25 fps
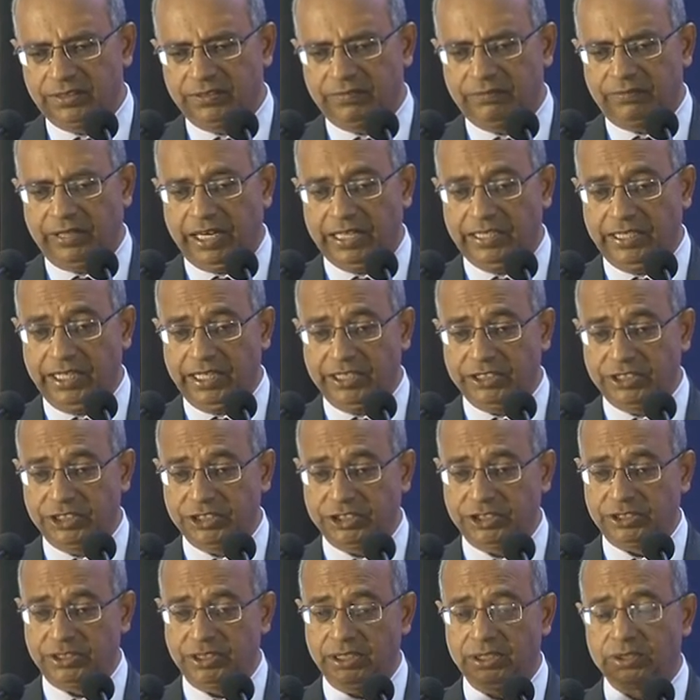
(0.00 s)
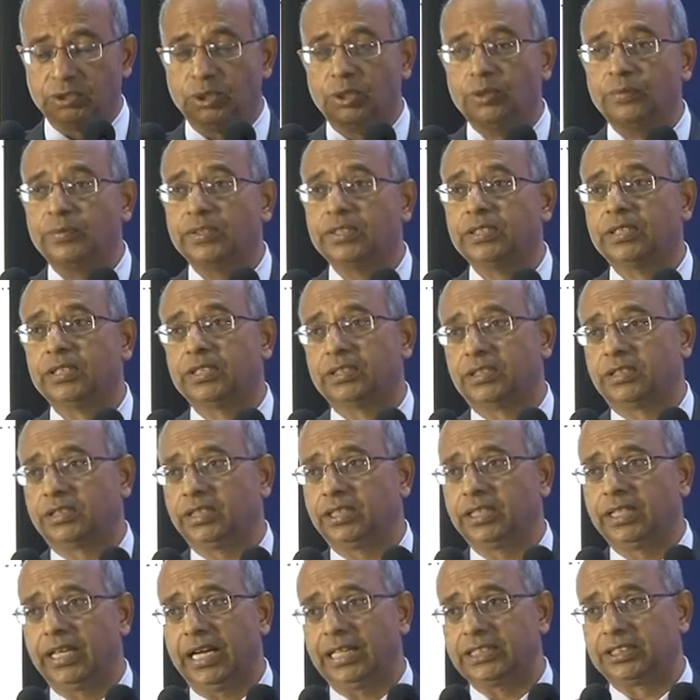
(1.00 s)
Wayanad district over the
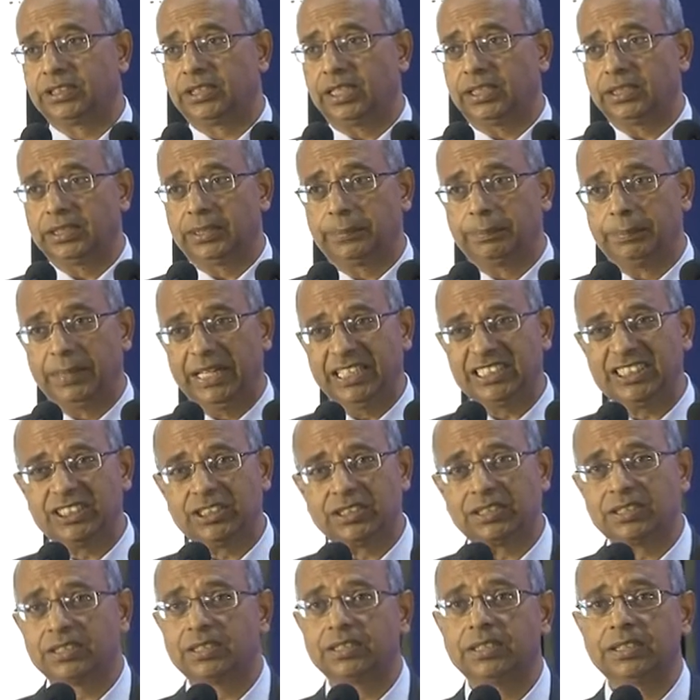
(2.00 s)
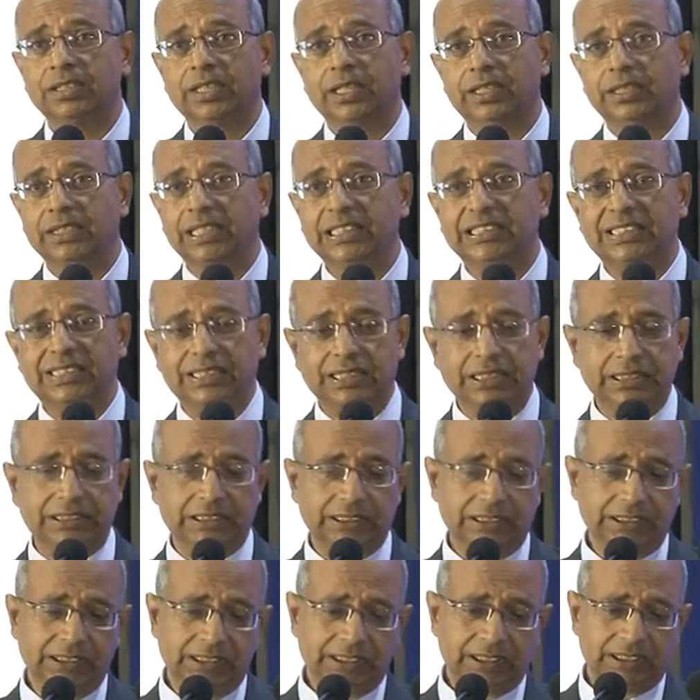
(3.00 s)
thing has done the best in this
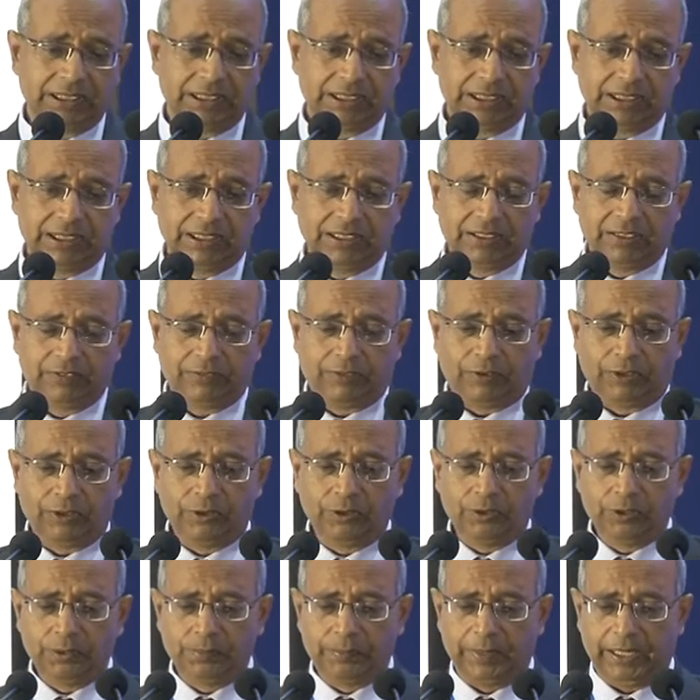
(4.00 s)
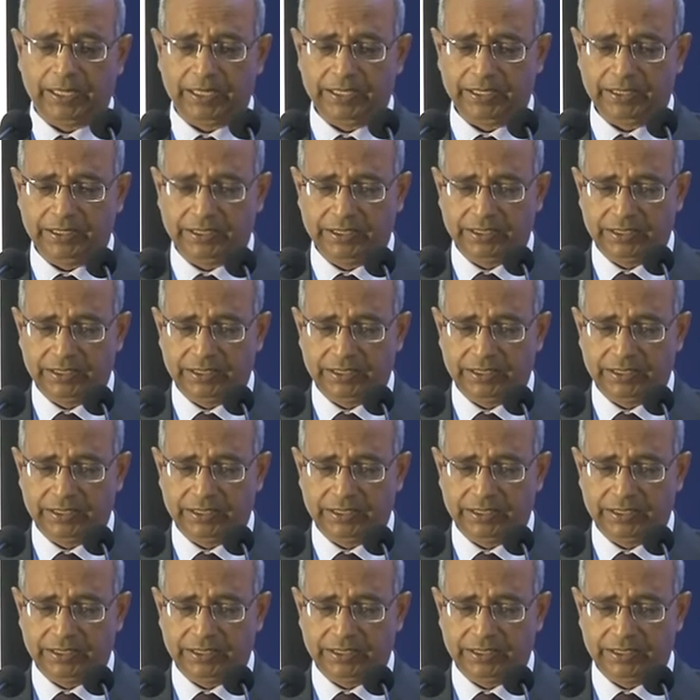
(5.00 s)
region, followed by